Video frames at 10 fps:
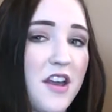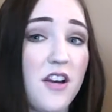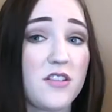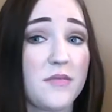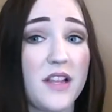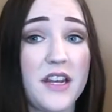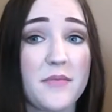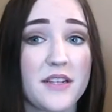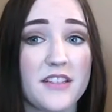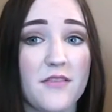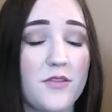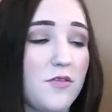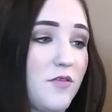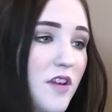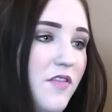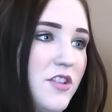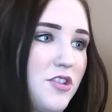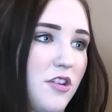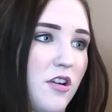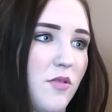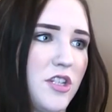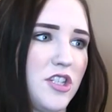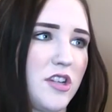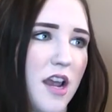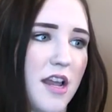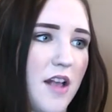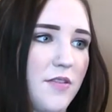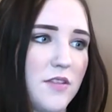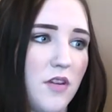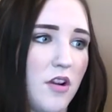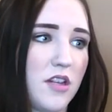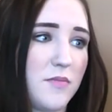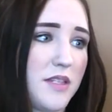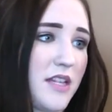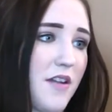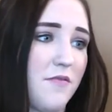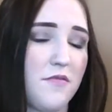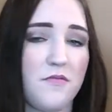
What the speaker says: So I'm letting myself use Velvet Sugar, which I got this for Christmas, and I've